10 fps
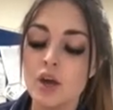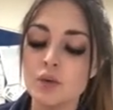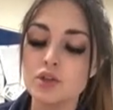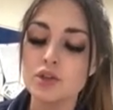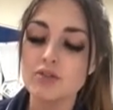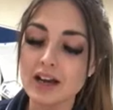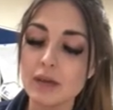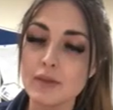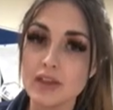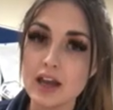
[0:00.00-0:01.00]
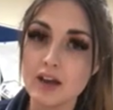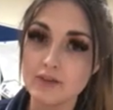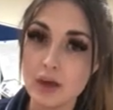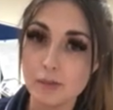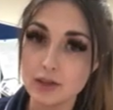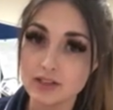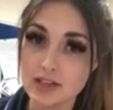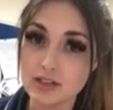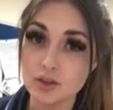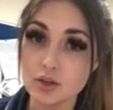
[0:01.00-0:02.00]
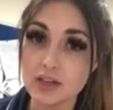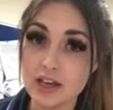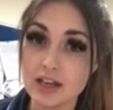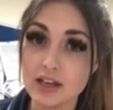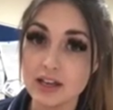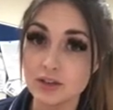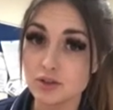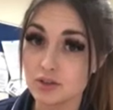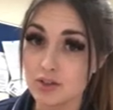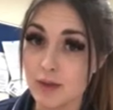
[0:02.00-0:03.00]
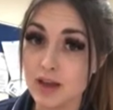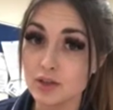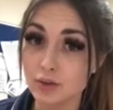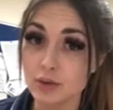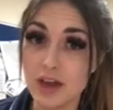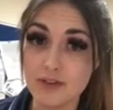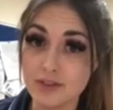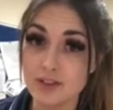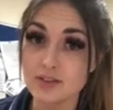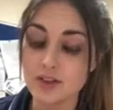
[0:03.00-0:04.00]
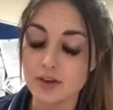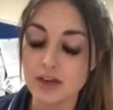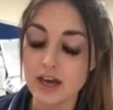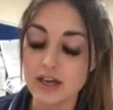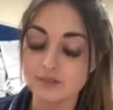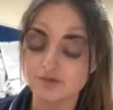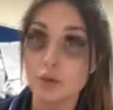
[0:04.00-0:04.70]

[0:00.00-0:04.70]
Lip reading: we do recommend that you have that blood test done yearly just to make sure that everything's okay.